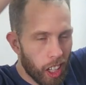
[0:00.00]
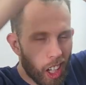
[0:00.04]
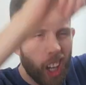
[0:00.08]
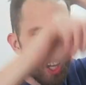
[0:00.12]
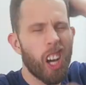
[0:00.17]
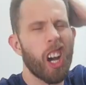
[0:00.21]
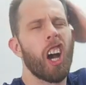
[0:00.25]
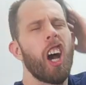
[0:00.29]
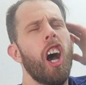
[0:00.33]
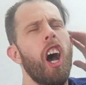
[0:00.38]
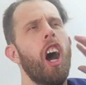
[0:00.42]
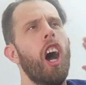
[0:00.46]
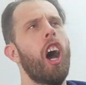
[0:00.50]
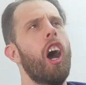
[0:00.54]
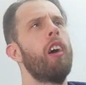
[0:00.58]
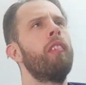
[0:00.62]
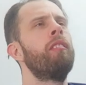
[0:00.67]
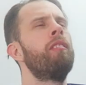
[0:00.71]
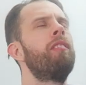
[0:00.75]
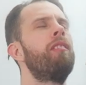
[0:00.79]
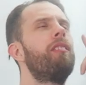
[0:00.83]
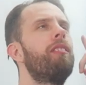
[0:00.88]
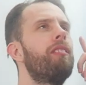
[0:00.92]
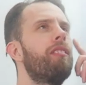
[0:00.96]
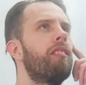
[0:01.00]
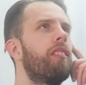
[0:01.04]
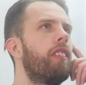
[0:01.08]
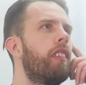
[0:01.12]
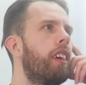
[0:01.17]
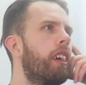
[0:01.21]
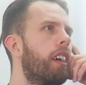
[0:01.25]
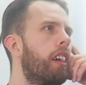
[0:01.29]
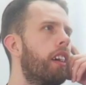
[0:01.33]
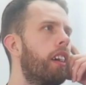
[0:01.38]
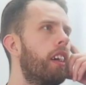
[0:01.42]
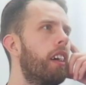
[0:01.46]
Um,
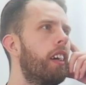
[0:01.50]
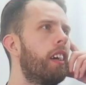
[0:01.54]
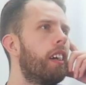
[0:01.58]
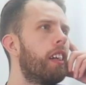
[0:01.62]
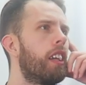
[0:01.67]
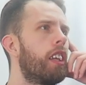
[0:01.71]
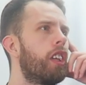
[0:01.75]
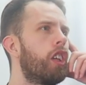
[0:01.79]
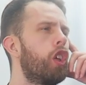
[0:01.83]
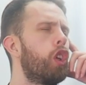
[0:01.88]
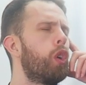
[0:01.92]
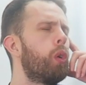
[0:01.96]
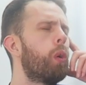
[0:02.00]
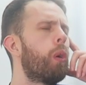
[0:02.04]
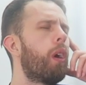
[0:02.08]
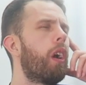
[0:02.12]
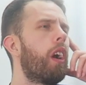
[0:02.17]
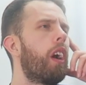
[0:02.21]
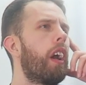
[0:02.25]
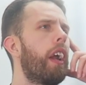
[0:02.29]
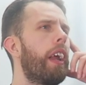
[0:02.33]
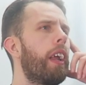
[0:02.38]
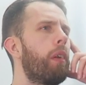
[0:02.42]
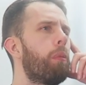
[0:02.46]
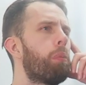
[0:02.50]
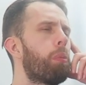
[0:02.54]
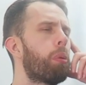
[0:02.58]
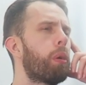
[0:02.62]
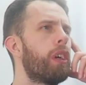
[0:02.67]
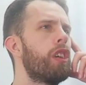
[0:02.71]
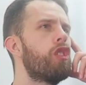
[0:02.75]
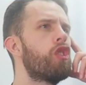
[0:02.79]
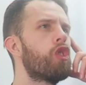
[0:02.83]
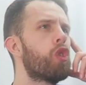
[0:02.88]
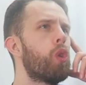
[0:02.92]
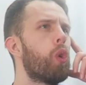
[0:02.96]
you were in
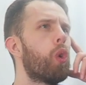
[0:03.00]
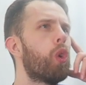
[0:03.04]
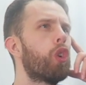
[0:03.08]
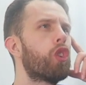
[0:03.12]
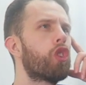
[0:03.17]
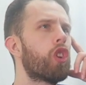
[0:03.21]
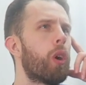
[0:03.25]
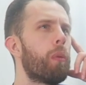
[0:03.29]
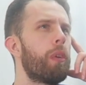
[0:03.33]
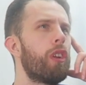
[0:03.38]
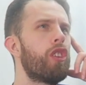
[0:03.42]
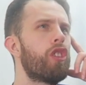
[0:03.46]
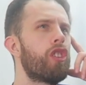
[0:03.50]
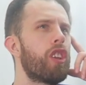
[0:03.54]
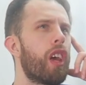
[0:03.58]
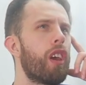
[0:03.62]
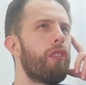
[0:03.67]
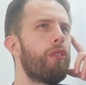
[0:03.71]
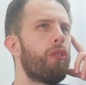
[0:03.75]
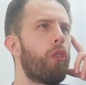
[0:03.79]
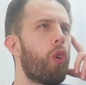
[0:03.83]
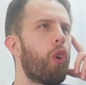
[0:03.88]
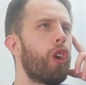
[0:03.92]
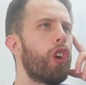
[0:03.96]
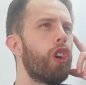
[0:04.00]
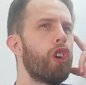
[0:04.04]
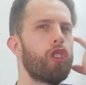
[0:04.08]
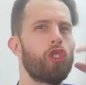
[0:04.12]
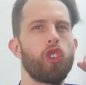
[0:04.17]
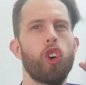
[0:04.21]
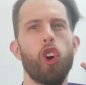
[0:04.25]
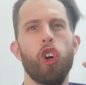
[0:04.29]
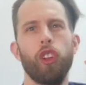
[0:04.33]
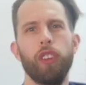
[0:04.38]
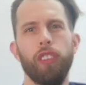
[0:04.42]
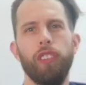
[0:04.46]
preschool, so I'm going to say four
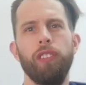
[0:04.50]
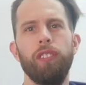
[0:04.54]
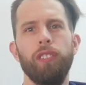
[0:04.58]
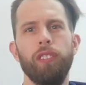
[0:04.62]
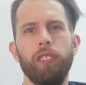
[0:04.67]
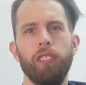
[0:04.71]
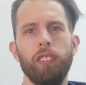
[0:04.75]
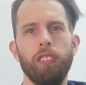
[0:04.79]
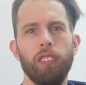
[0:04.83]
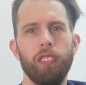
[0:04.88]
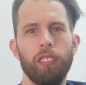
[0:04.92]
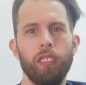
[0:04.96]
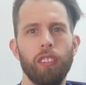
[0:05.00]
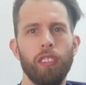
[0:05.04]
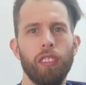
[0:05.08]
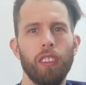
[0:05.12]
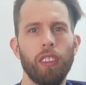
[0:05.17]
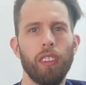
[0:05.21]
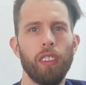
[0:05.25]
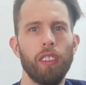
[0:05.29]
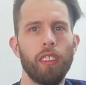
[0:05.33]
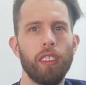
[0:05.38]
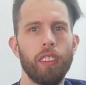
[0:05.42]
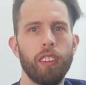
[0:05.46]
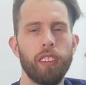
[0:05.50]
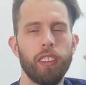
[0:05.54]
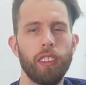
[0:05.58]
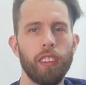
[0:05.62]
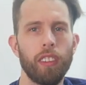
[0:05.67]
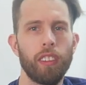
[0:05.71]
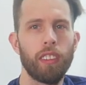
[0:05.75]
years old. God dang it.